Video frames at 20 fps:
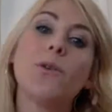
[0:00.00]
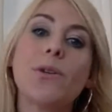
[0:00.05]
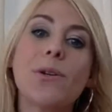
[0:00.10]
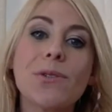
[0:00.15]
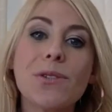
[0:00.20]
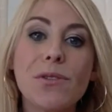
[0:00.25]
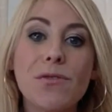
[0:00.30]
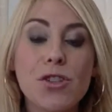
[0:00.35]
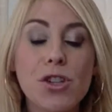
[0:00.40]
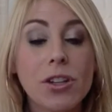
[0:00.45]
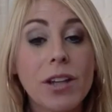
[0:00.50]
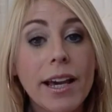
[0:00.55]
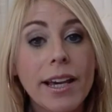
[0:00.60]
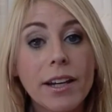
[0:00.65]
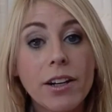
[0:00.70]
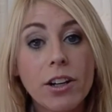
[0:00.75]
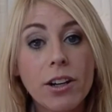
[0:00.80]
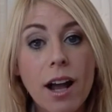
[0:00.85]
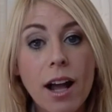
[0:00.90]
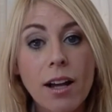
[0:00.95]
Who knows if she'll like
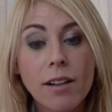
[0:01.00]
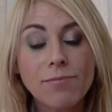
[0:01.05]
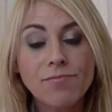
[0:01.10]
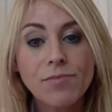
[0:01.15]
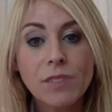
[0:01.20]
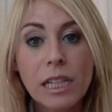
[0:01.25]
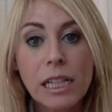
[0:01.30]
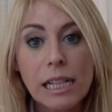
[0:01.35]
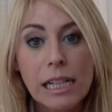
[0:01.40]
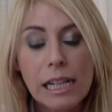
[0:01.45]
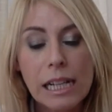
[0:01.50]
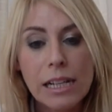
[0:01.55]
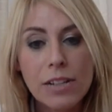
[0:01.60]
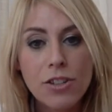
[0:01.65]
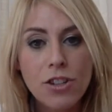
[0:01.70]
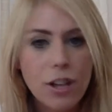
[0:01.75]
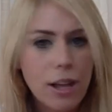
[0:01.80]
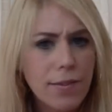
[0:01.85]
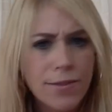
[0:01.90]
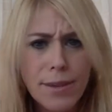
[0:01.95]
it or not?
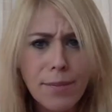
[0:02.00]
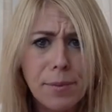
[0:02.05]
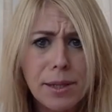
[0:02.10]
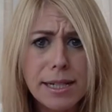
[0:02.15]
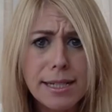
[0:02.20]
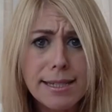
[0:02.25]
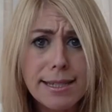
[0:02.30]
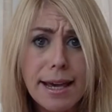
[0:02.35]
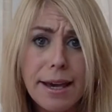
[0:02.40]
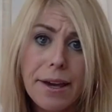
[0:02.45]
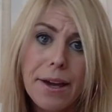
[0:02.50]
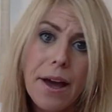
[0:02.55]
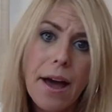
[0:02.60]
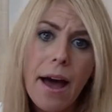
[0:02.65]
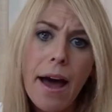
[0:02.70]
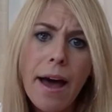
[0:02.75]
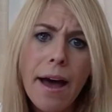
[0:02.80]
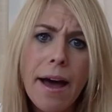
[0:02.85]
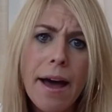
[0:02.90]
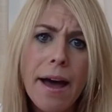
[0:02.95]
She'll have something to say.
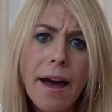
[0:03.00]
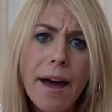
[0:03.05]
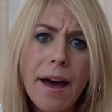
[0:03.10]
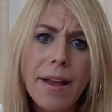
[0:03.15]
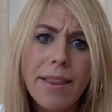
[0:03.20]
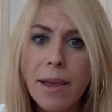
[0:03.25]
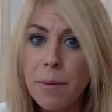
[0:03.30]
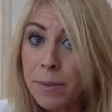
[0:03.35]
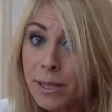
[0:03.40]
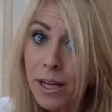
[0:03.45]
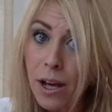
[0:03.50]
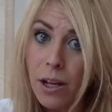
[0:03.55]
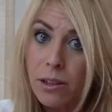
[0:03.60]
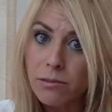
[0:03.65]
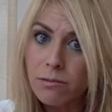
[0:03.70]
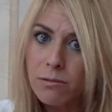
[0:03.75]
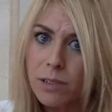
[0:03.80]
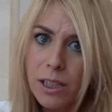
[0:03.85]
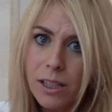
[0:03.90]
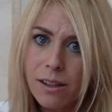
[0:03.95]
Uh, let me know.
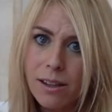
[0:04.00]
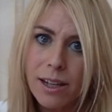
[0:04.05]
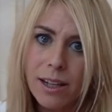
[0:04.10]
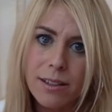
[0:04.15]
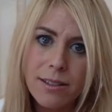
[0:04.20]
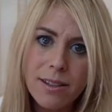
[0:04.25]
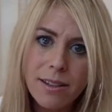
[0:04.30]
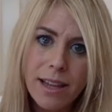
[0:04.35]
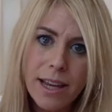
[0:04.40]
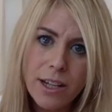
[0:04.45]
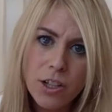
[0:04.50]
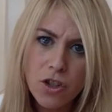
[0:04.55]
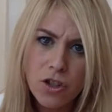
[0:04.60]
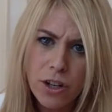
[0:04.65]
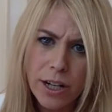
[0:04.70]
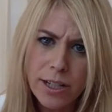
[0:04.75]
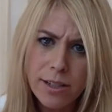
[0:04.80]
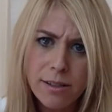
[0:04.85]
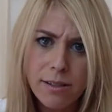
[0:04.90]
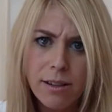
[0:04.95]
What do you think? Do you like it
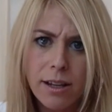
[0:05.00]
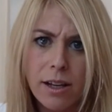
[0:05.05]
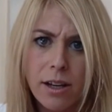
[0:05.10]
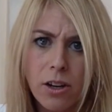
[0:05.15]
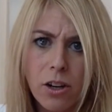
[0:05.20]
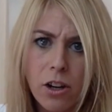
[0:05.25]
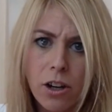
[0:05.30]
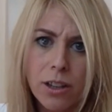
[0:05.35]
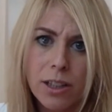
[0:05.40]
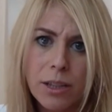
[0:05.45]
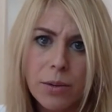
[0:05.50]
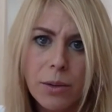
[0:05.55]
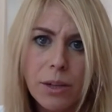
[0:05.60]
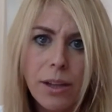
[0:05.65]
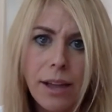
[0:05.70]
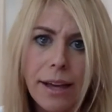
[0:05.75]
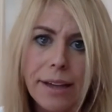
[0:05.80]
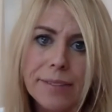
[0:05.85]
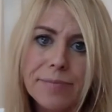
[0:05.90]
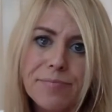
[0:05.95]
straight? Do you like it curly? What do you
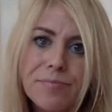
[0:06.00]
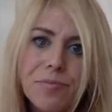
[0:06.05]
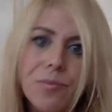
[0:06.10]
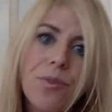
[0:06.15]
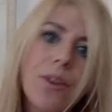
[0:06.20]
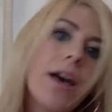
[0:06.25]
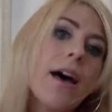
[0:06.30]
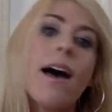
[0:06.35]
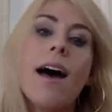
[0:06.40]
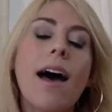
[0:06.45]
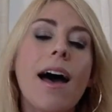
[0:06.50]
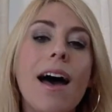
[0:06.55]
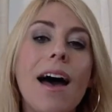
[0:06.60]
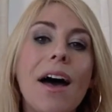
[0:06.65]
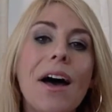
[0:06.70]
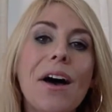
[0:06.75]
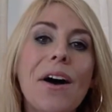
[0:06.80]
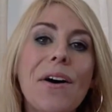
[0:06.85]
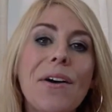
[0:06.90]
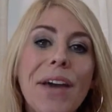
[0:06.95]
like?
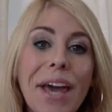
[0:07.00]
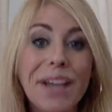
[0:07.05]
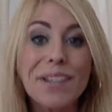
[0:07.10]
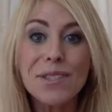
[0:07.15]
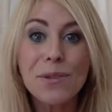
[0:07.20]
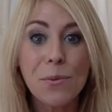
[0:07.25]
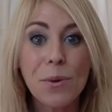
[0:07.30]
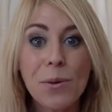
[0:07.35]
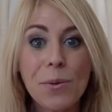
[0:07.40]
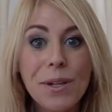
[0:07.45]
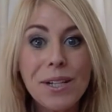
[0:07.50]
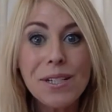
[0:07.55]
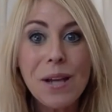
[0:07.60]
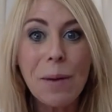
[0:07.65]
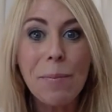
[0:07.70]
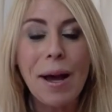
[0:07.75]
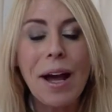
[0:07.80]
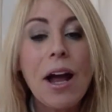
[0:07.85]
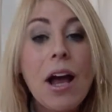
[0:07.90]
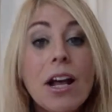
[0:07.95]
Uh, okay, so what are we going to talk
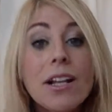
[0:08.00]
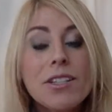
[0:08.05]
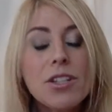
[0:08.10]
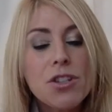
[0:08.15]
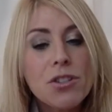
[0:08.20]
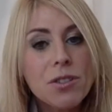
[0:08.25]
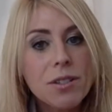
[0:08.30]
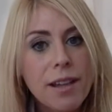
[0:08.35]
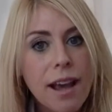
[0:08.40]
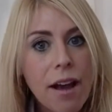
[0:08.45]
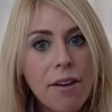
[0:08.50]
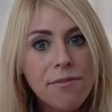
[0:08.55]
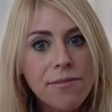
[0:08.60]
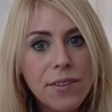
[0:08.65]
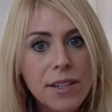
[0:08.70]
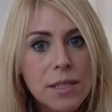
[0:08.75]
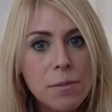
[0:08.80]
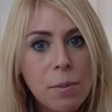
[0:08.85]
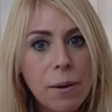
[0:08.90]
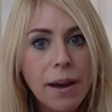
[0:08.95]
about? Did you see on
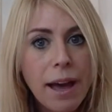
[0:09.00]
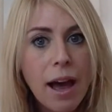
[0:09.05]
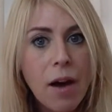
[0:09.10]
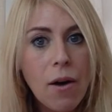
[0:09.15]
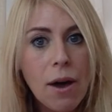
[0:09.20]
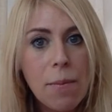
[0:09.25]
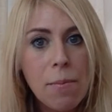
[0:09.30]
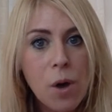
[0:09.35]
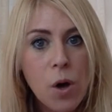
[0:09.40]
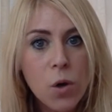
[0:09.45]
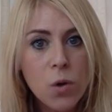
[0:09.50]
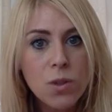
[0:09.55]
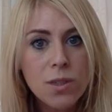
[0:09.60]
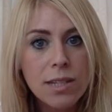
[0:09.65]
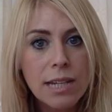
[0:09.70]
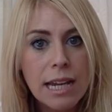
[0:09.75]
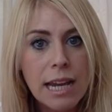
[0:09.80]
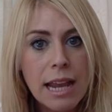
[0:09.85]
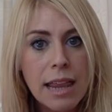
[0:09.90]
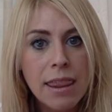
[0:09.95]
Facebook how I
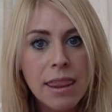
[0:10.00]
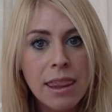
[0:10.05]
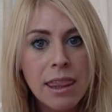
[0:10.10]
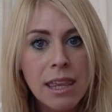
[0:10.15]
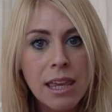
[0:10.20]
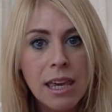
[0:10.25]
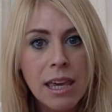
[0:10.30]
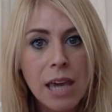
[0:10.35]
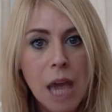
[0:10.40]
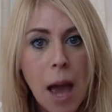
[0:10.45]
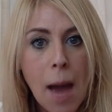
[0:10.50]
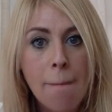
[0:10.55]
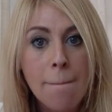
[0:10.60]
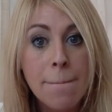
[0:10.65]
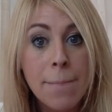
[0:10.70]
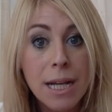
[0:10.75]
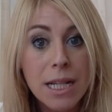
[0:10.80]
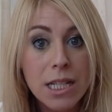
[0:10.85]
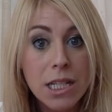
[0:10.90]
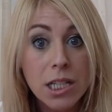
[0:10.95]
posted the
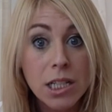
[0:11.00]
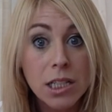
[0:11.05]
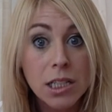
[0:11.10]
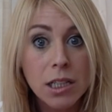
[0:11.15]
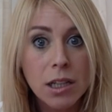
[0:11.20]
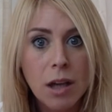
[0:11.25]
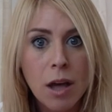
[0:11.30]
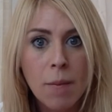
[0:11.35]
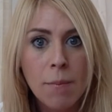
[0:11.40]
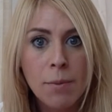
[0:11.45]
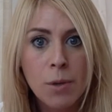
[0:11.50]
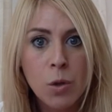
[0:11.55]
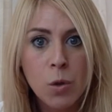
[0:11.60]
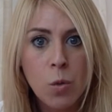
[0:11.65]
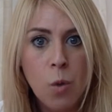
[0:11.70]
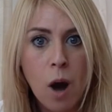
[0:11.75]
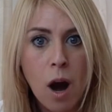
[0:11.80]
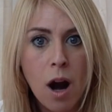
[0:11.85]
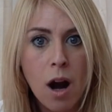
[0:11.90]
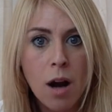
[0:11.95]
Bustle
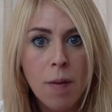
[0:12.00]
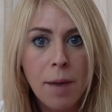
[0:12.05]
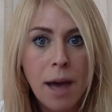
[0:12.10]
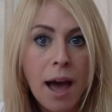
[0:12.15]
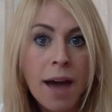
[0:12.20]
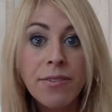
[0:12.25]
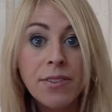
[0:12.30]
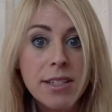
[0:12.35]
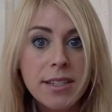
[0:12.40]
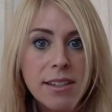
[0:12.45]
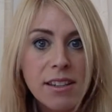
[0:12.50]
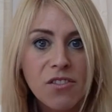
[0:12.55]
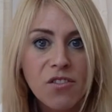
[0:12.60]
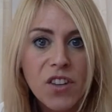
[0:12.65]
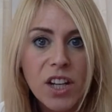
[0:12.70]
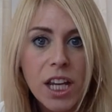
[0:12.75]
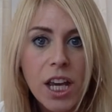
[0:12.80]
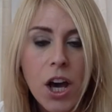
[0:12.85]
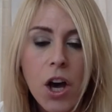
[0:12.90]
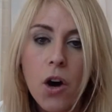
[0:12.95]
Boudoir behind the scene
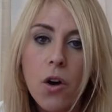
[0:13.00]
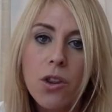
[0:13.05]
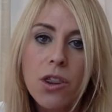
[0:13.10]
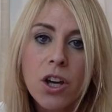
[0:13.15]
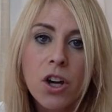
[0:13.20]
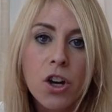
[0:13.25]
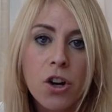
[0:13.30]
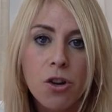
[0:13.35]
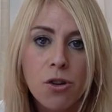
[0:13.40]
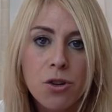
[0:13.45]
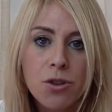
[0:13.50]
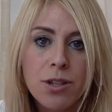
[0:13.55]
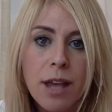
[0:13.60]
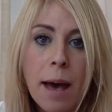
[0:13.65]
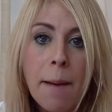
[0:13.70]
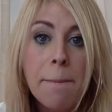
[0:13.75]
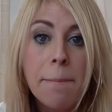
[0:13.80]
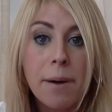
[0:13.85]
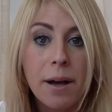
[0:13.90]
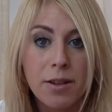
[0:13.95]
video? The girls
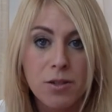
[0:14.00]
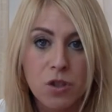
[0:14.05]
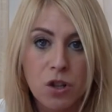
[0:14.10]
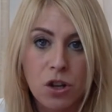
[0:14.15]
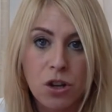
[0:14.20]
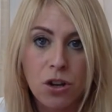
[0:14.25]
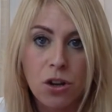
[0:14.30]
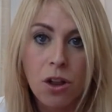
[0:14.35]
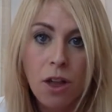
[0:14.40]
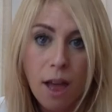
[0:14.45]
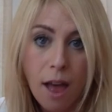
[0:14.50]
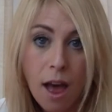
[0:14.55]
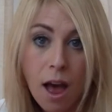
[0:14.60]
at Bustle